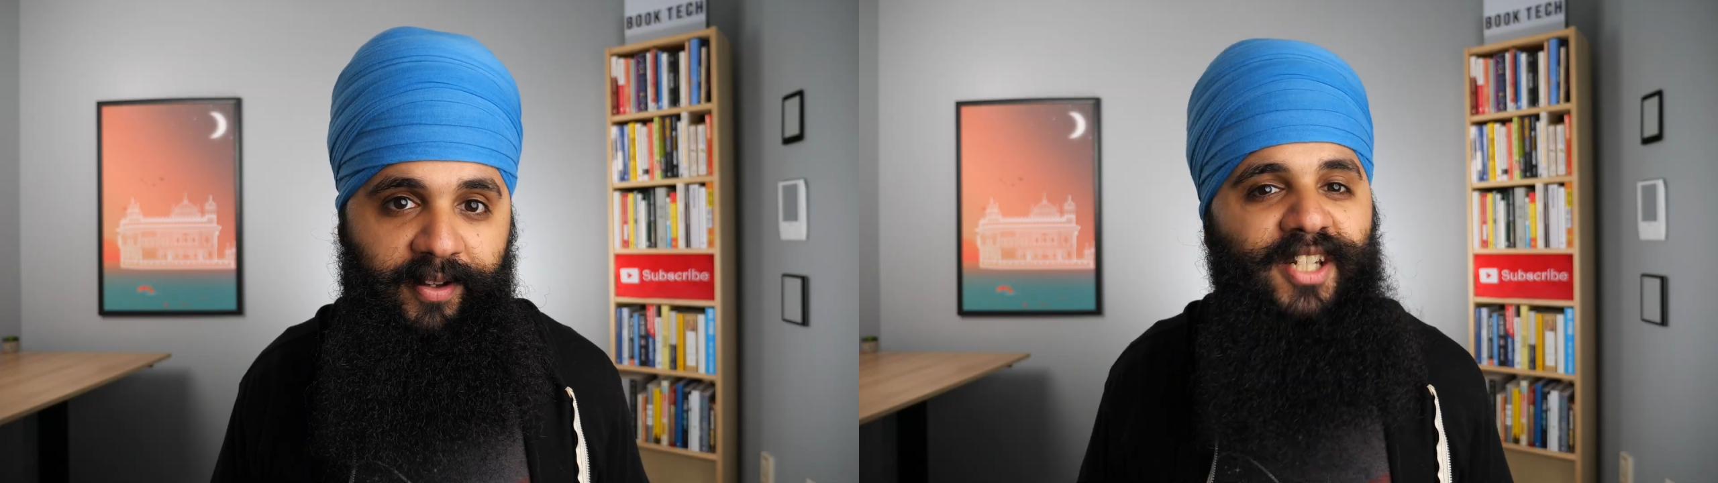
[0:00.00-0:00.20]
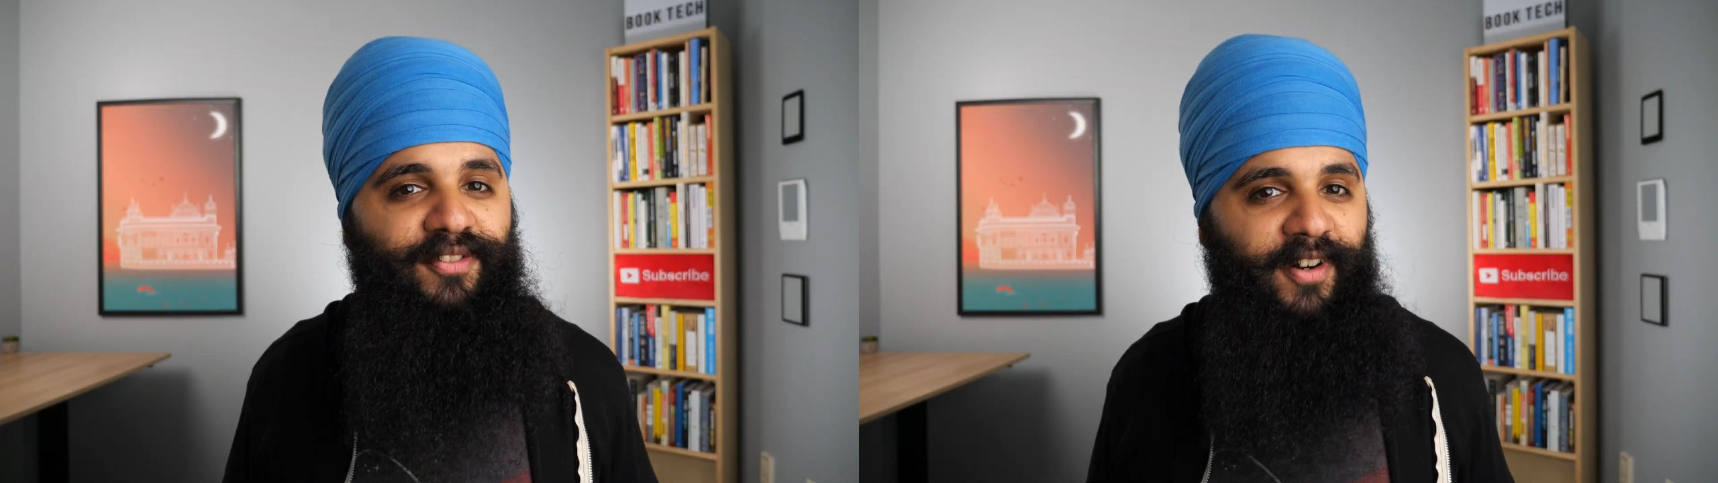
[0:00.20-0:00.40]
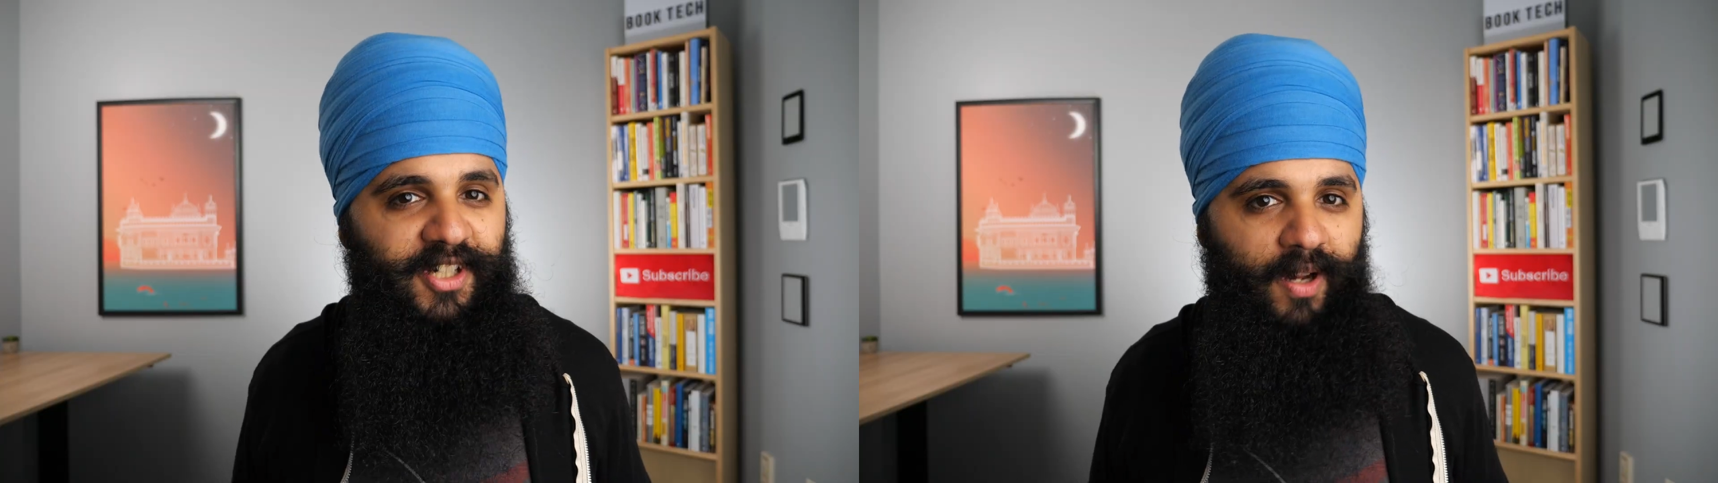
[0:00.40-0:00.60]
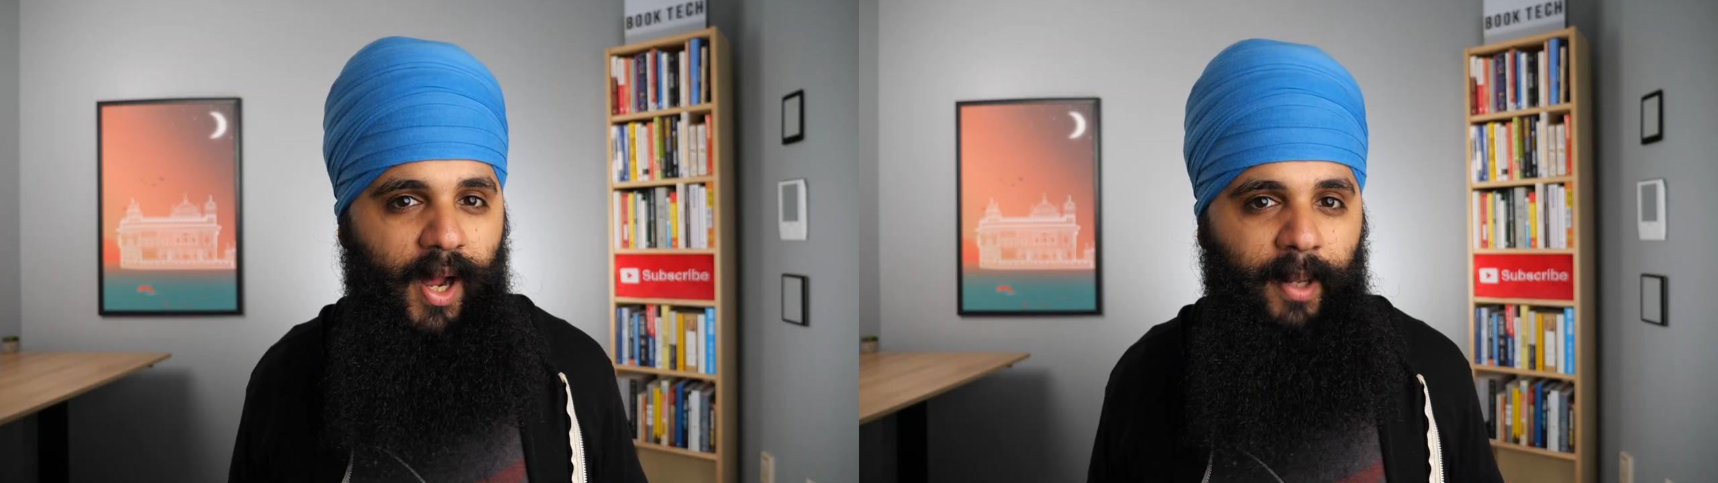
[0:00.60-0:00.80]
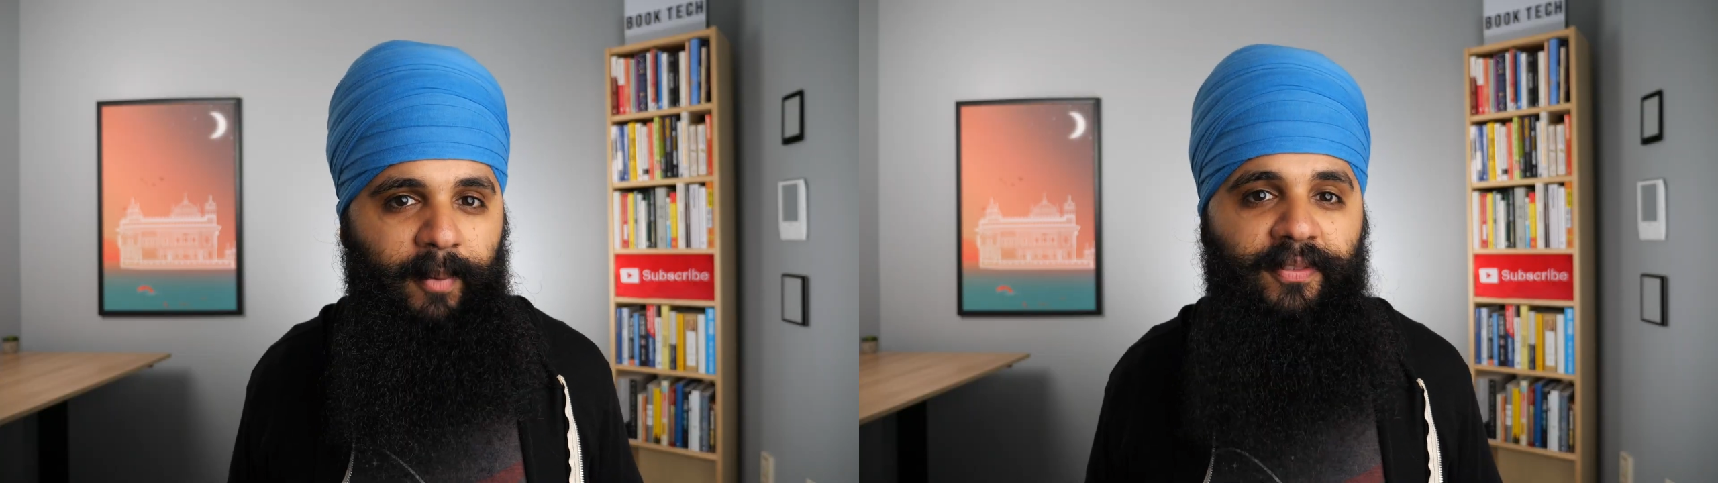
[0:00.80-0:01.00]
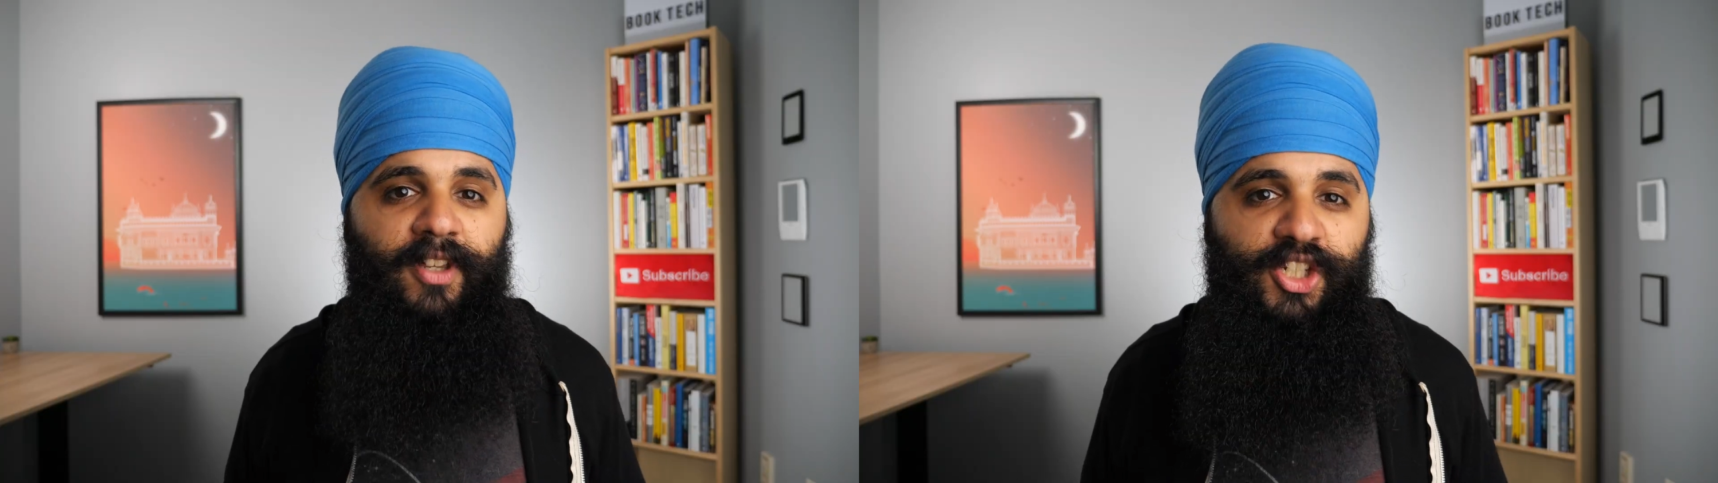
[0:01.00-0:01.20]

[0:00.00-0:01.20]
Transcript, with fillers: Let's first talk about the